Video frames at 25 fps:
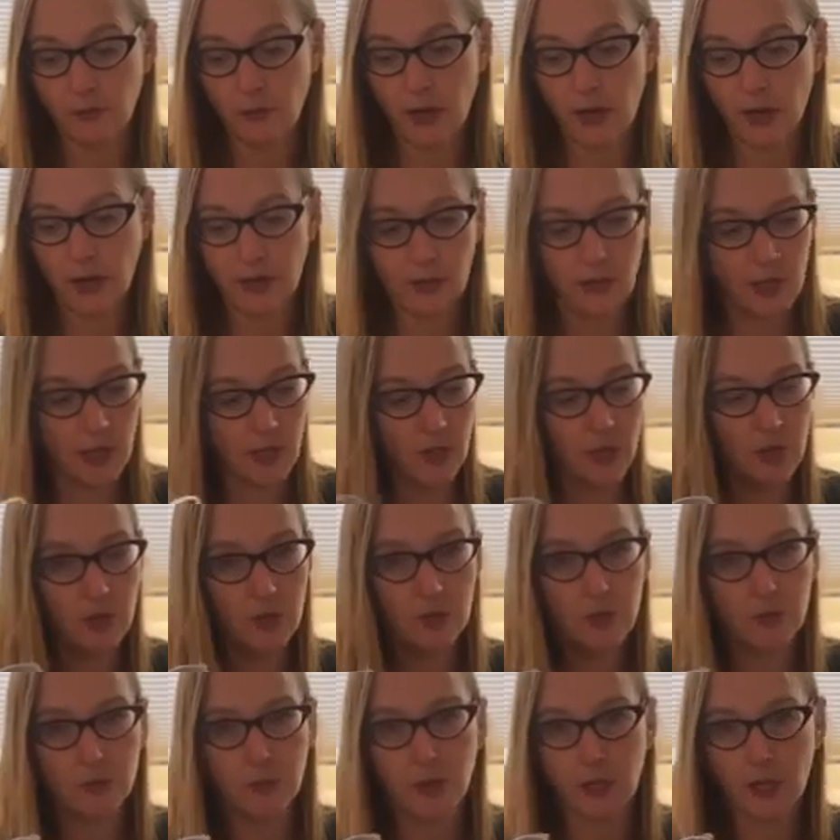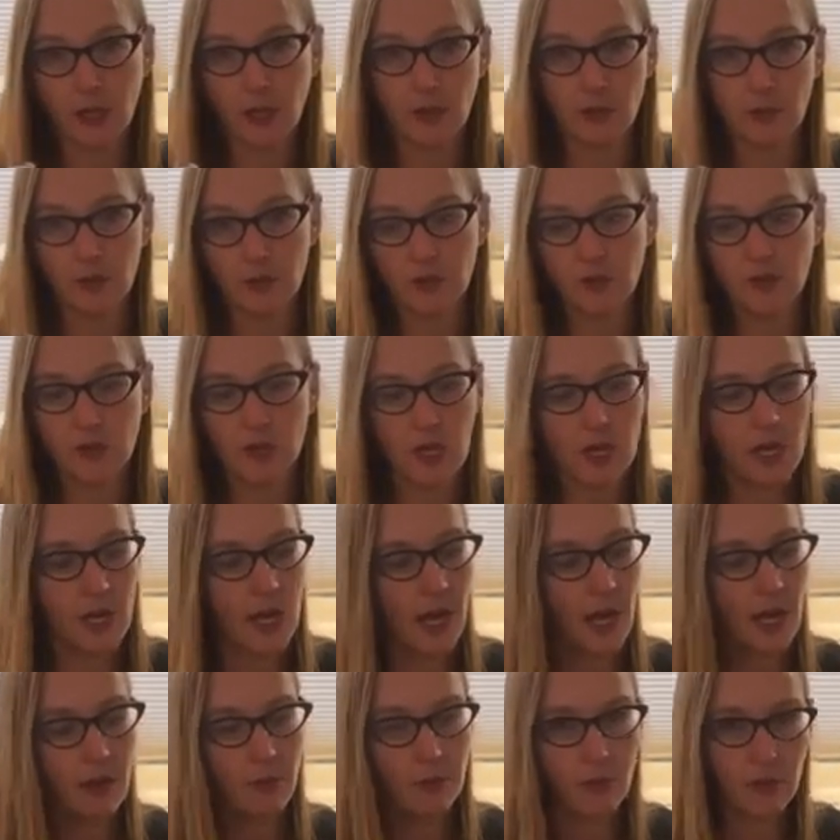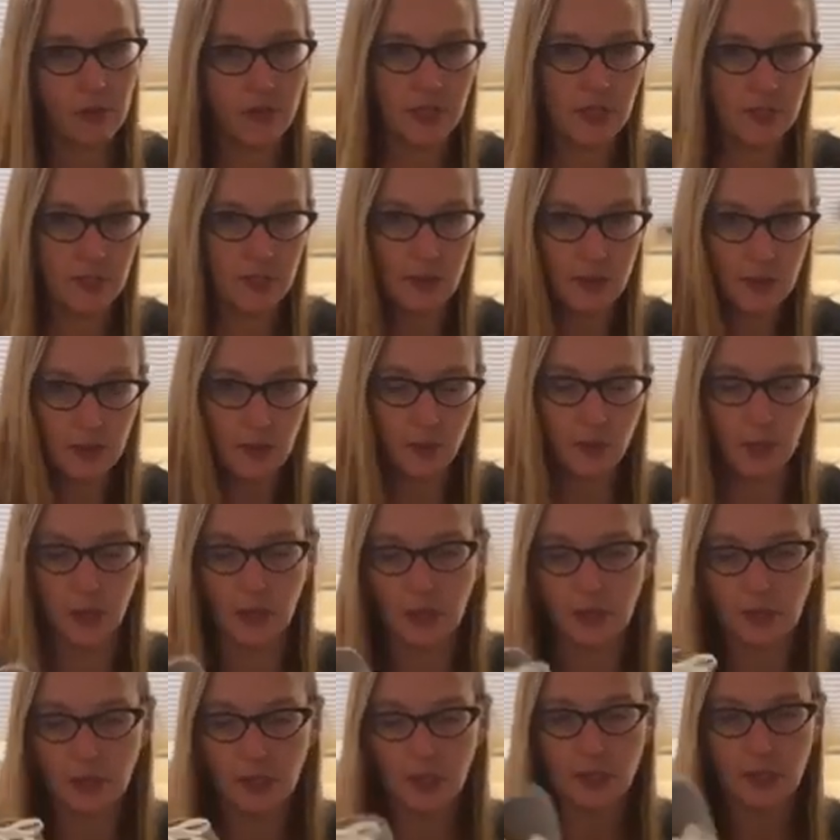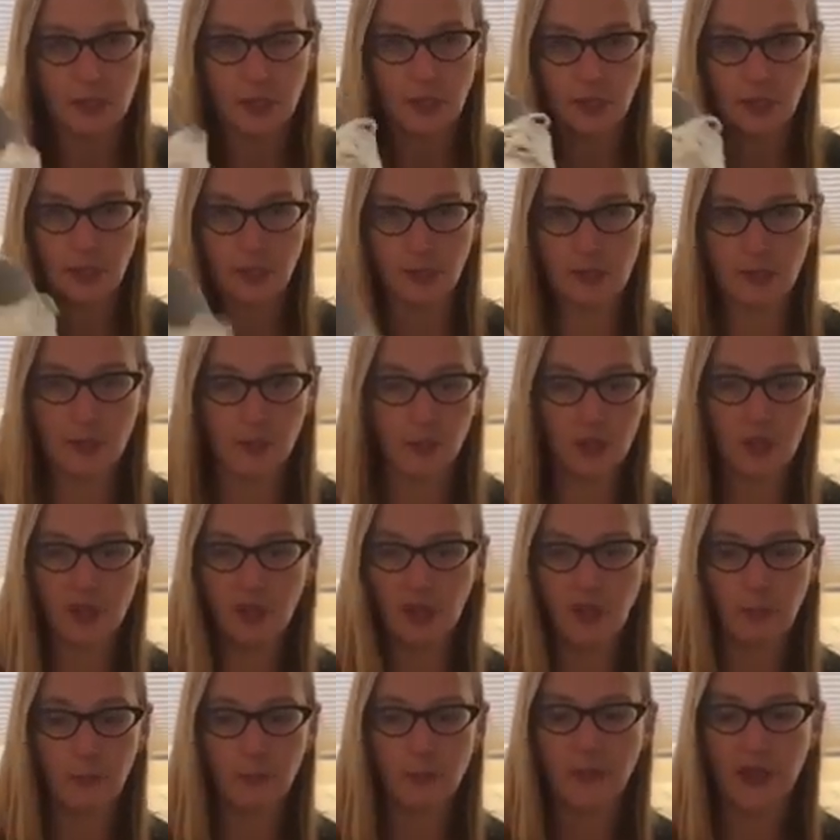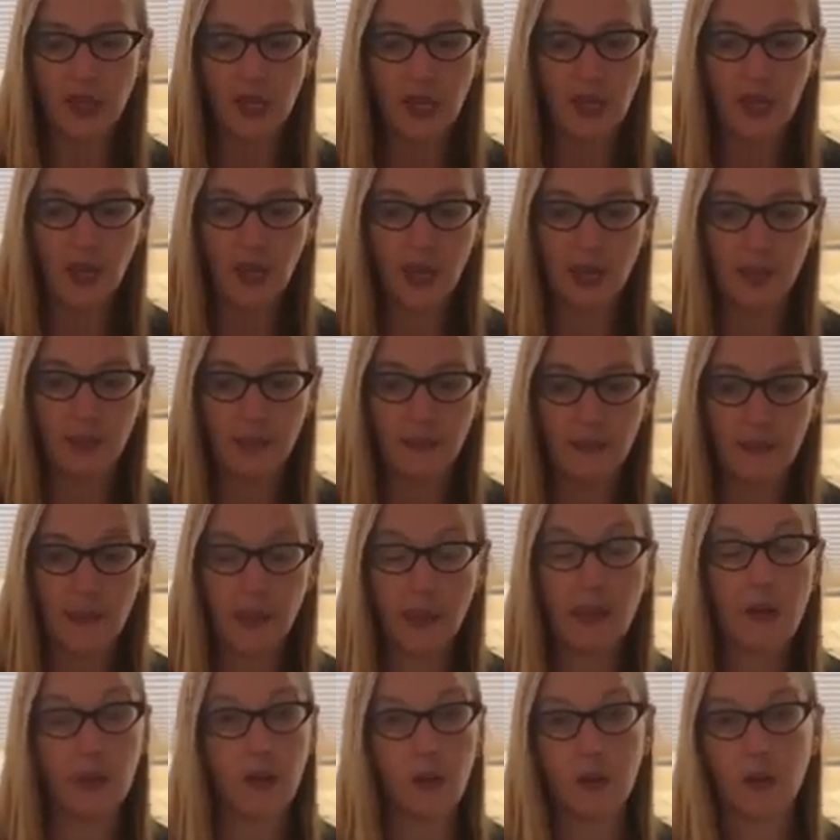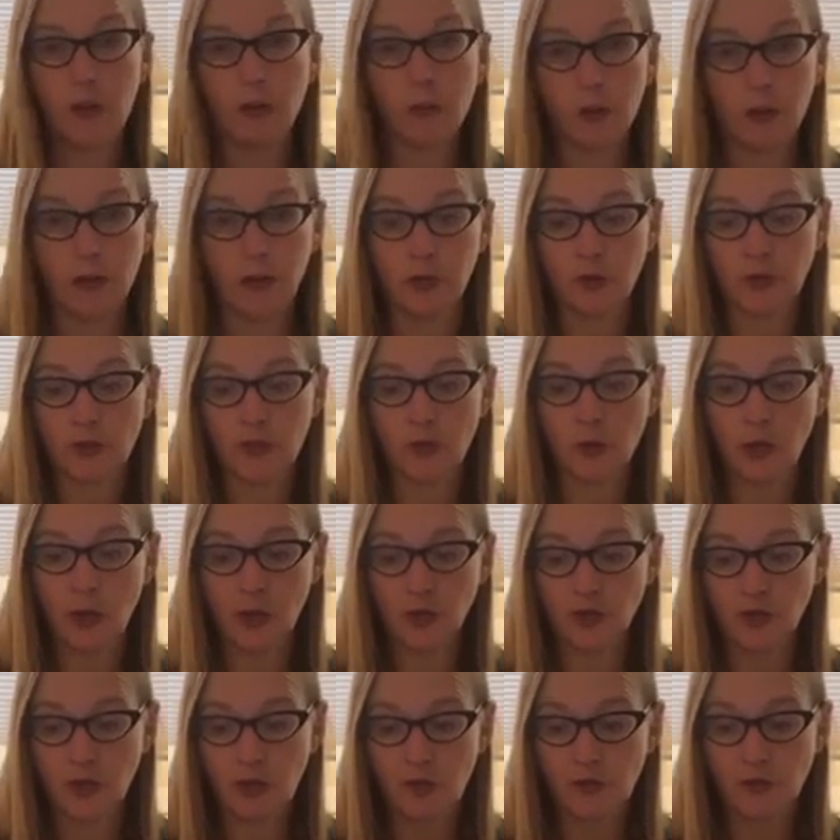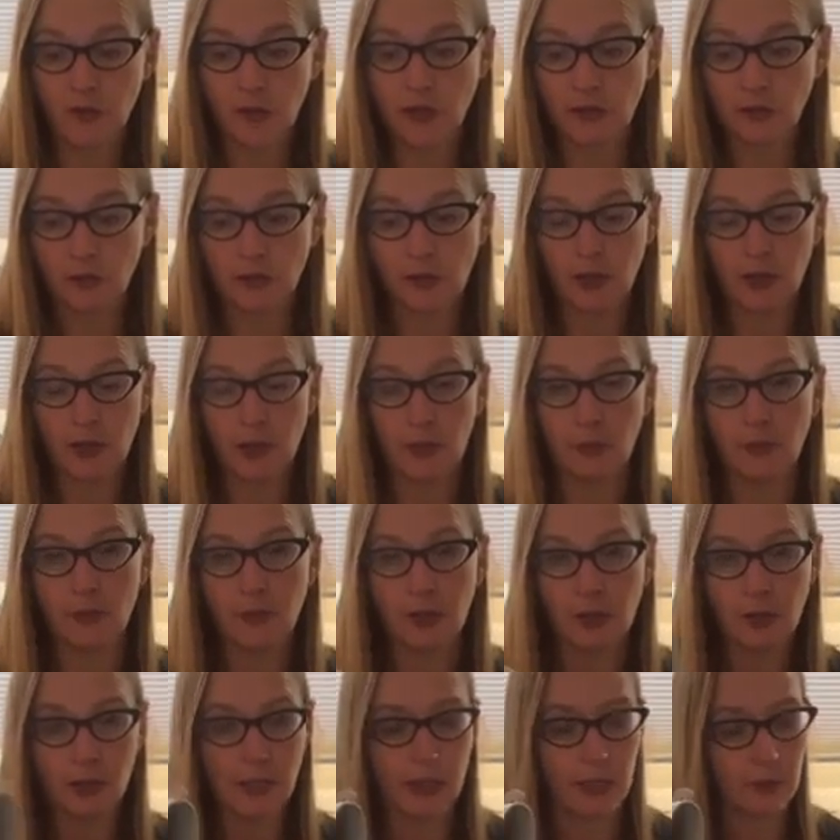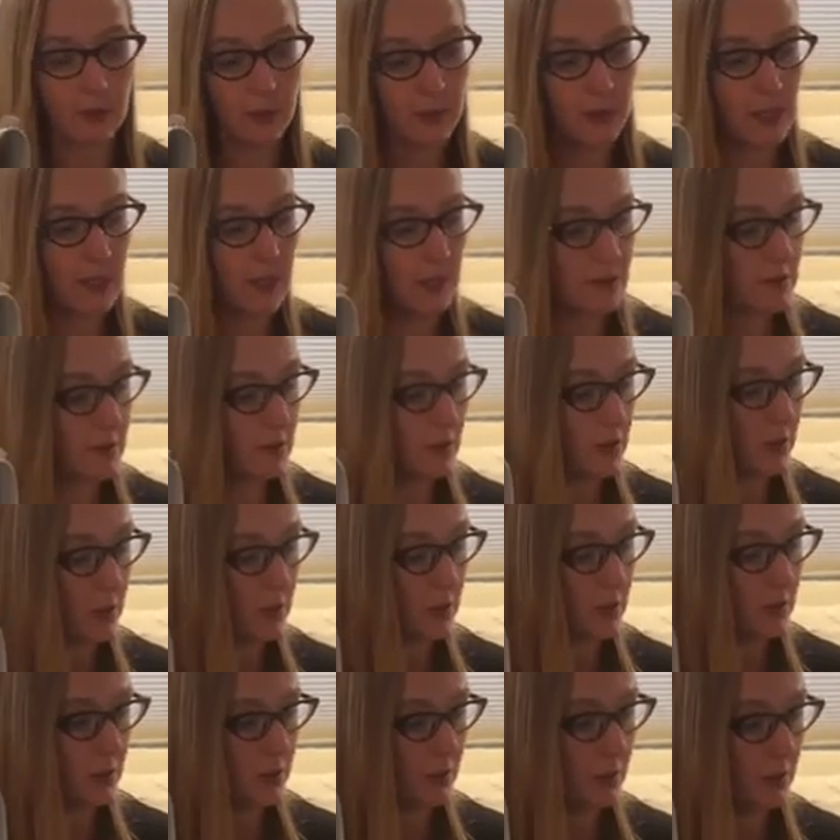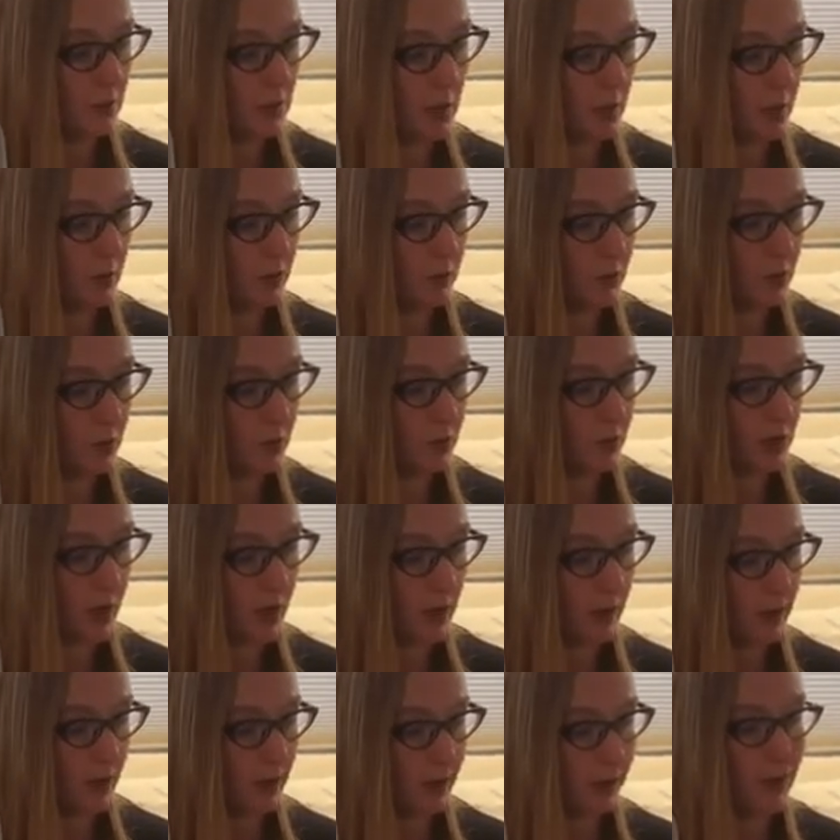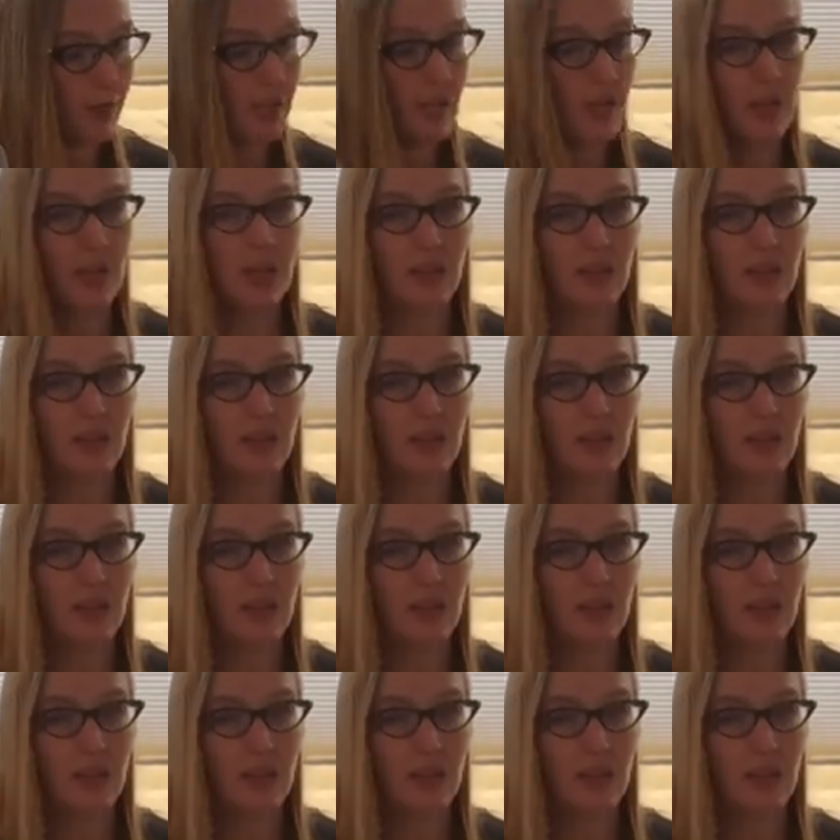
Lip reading: I got 2 different colors. I wore these in the spring and these in the summertime, and they are a winner. So I'll try to find a link for these so that you can go check them out.